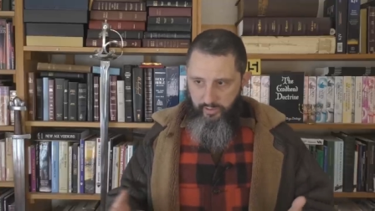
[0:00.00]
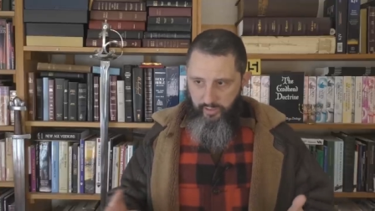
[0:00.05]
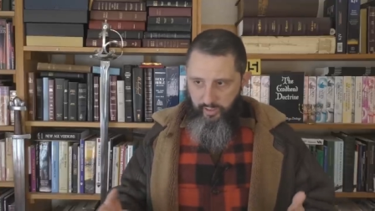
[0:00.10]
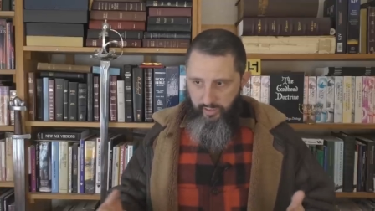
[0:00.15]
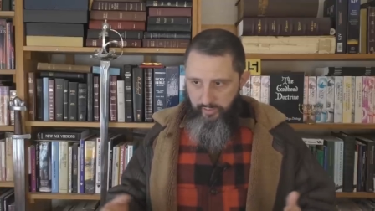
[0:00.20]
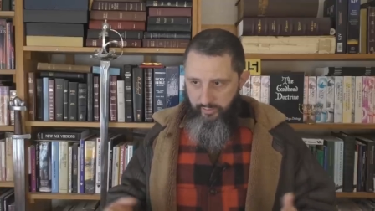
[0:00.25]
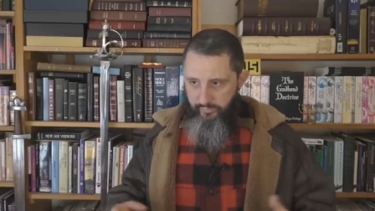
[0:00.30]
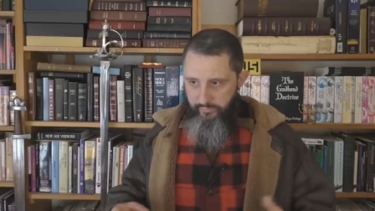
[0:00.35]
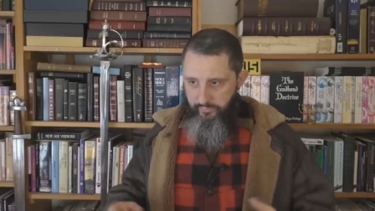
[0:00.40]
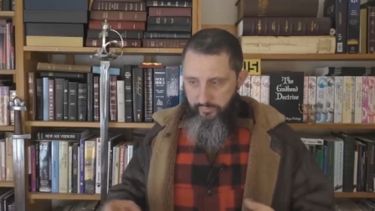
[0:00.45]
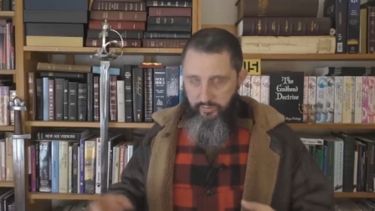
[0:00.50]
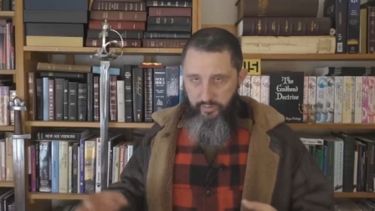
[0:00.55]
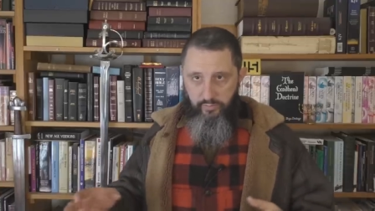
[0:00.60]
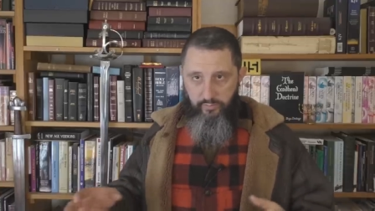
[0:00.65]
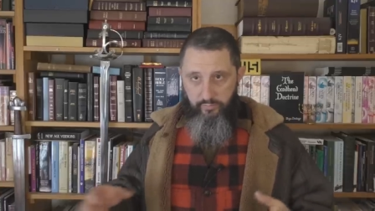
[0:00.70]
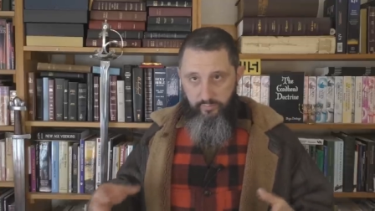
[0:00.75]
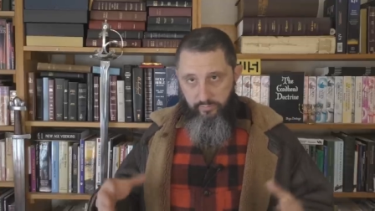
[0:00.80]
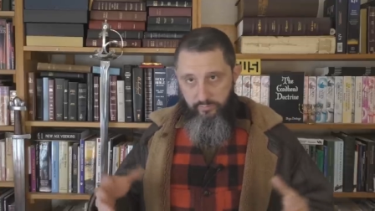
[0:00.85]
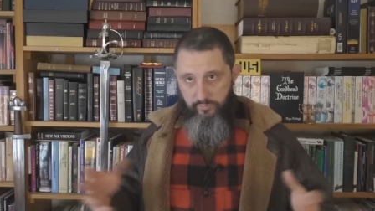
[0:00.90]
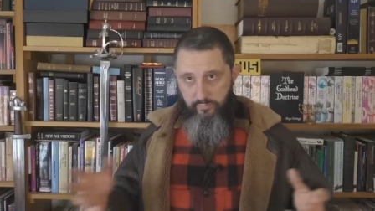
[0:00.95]
a you
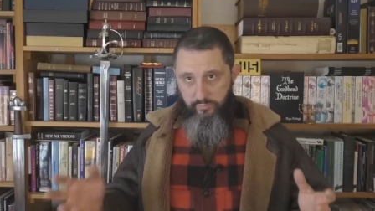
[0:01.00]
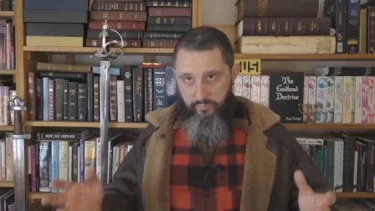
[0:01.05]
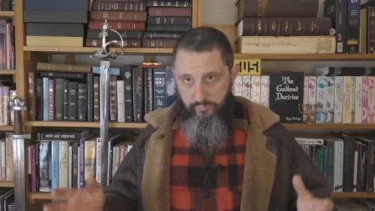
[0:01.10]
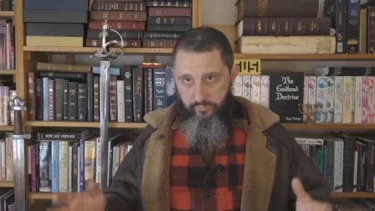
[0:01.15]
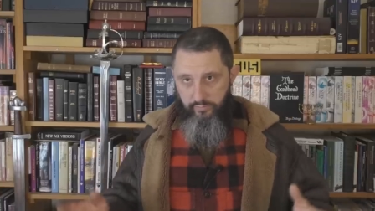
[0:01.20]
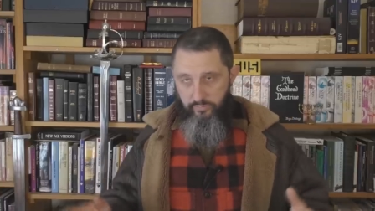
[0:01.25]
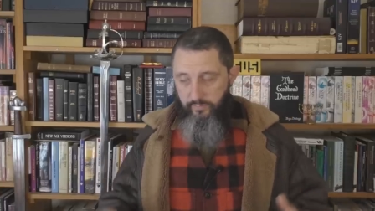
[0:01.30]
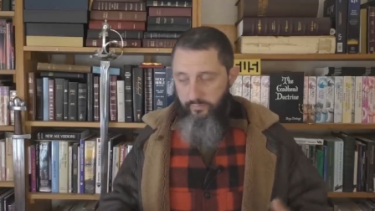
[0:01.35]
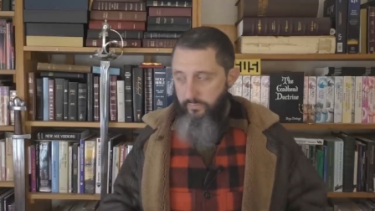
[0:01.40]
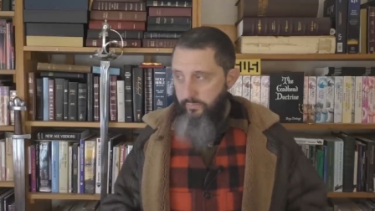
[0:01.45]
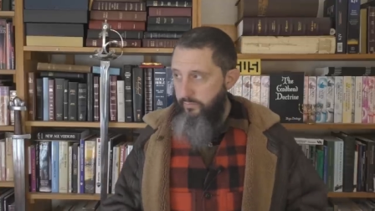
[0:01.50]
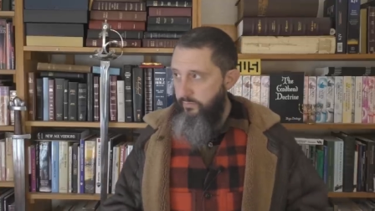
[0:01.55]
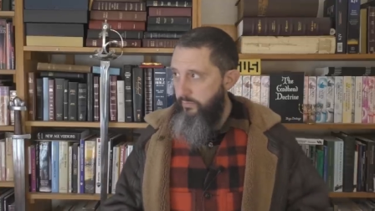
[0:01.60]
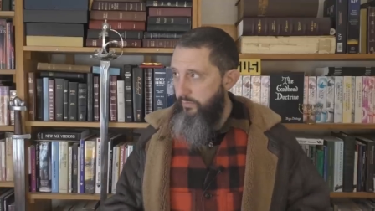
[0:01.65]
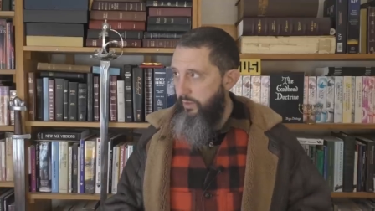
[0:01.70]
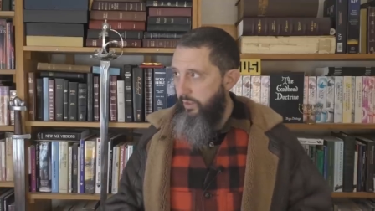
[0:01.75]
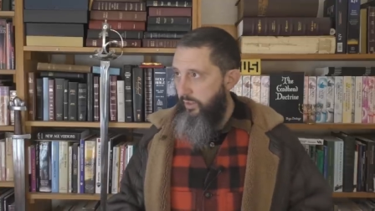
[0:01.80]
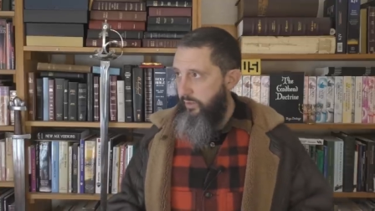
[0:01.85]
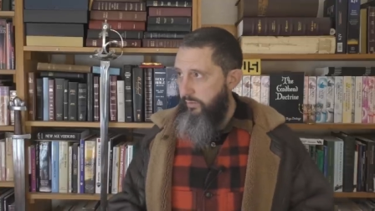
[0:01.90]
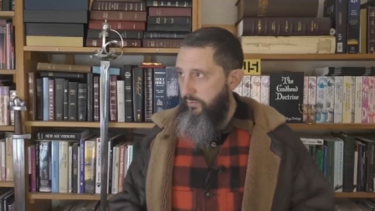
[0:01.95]
know
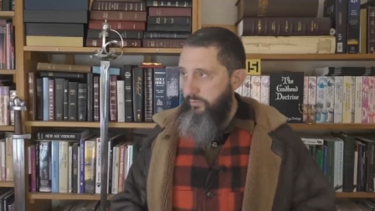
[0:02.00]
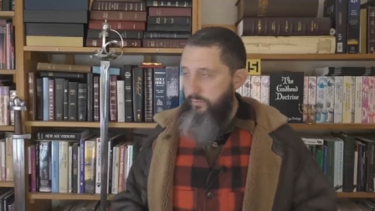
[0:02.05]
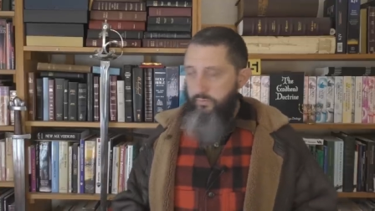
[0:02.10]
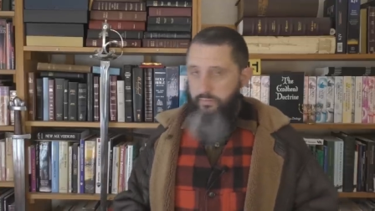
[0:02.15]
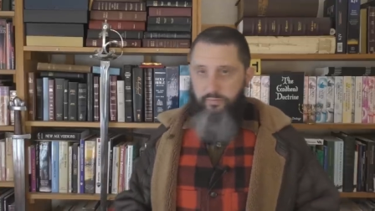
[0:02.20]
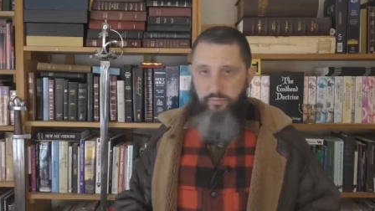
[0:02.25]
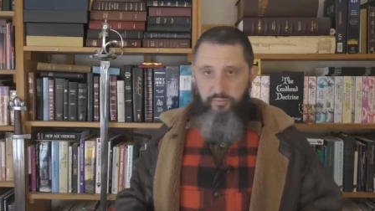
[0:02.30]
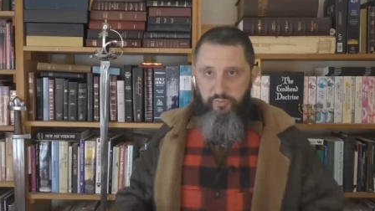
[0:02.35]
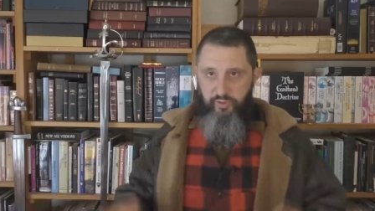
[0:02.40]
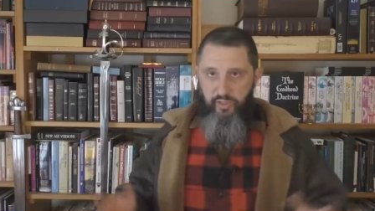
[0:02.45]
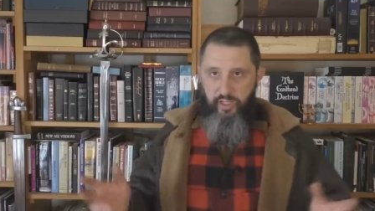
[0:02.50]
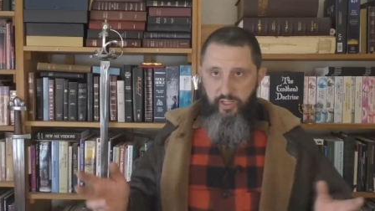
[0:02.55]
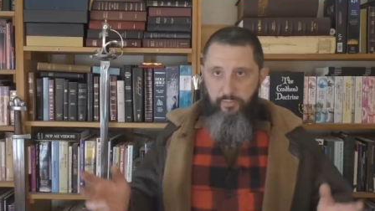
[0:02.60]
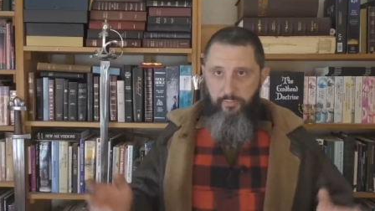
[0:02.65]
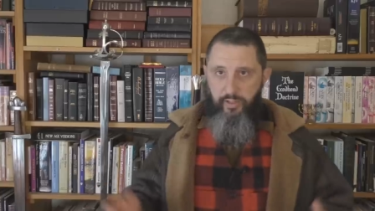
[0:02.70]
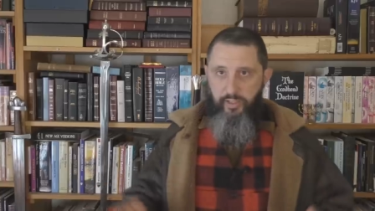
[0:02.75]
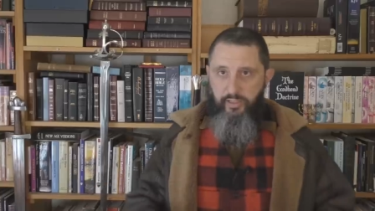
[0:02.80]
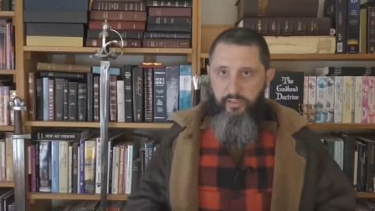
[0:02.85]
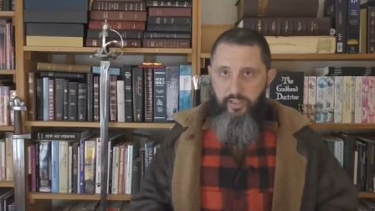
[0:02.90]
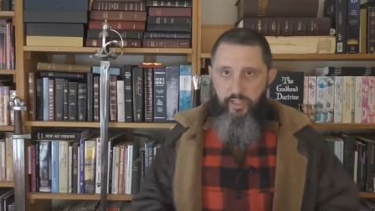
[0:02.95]
uh,
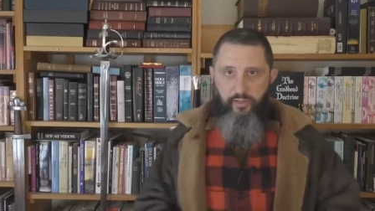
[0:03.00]
sodomite.